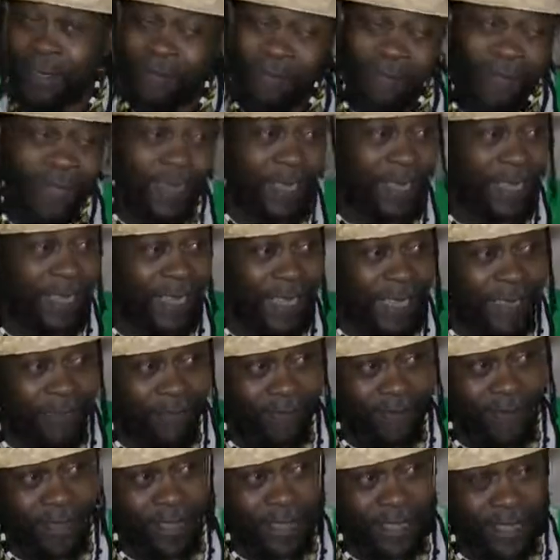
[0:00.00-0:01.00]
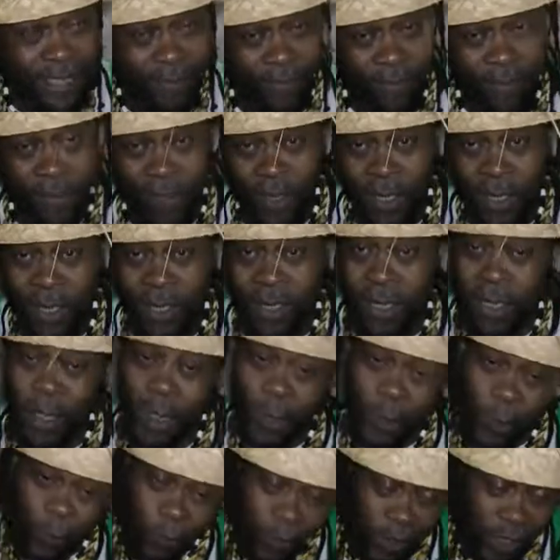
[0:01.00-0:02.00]
if he's leaving them,
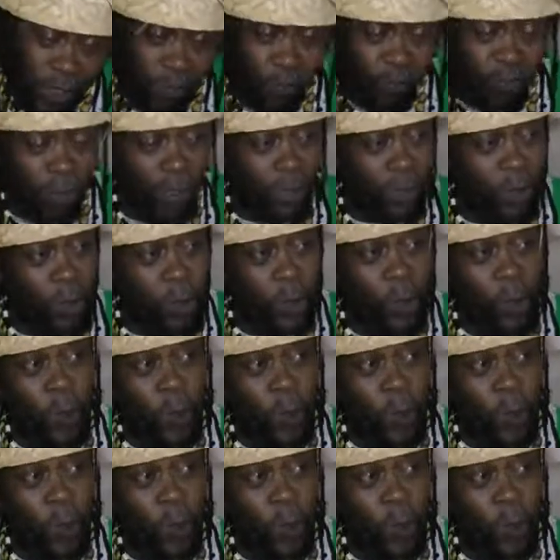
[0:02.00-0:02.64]
sweeping.